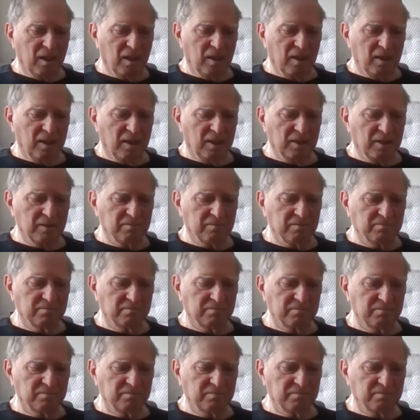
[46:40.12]
um,
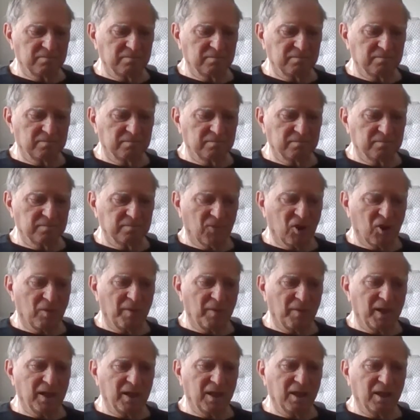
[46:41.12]

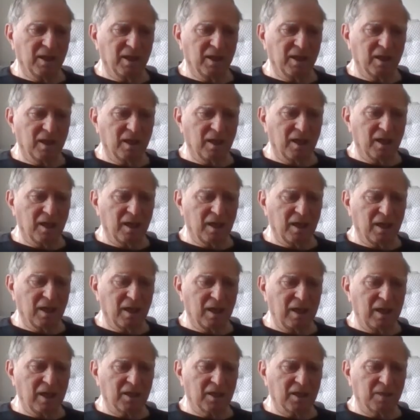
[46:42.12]
commanding
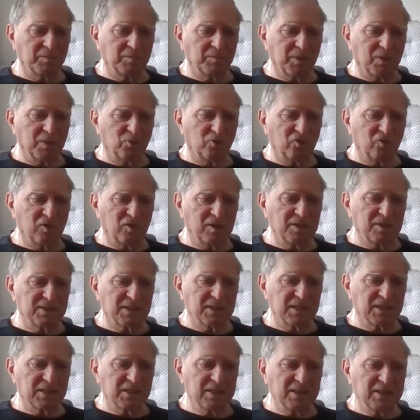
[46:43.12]
A Company was
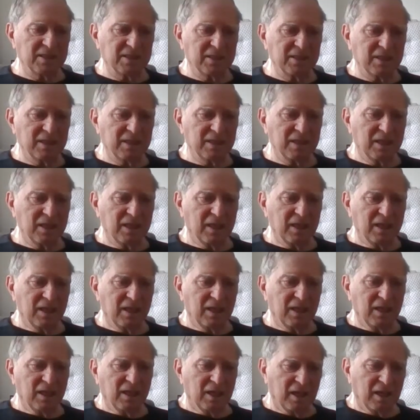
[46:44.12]
easy.
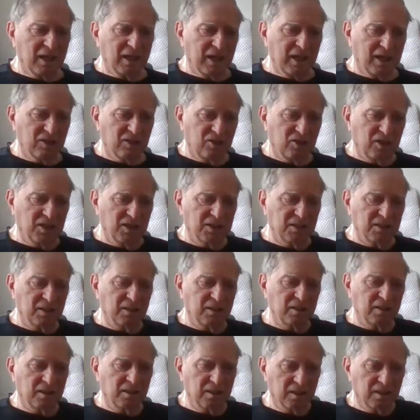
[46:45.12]
I had done
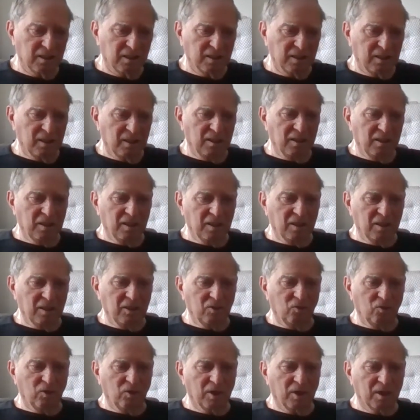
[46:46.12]

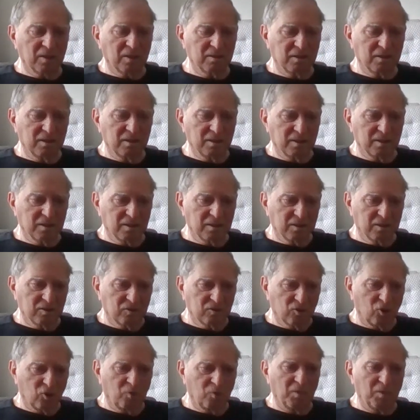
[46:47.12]
what I
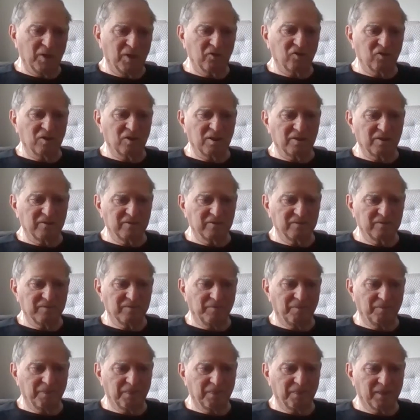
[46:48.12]
told myself
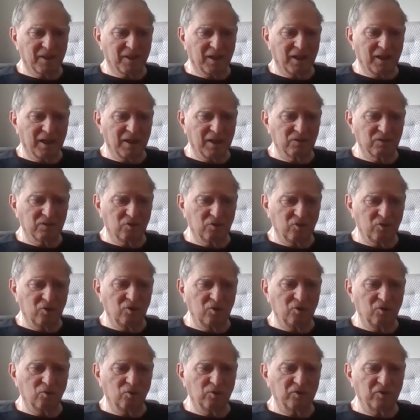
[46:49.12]
I had to
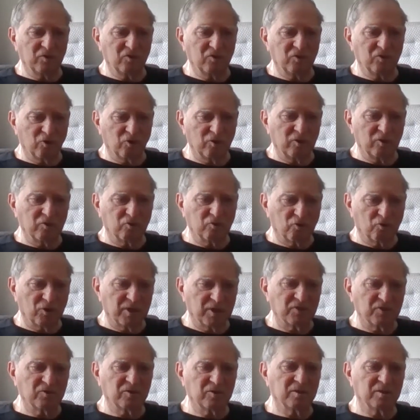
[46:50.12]
do, which is earn the
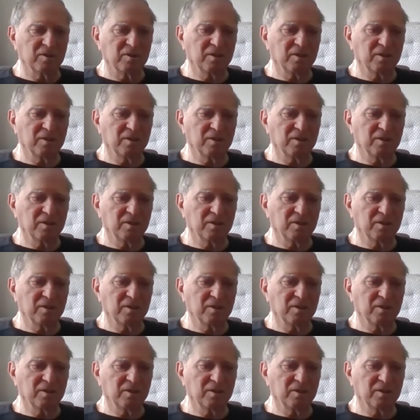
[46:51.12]
trust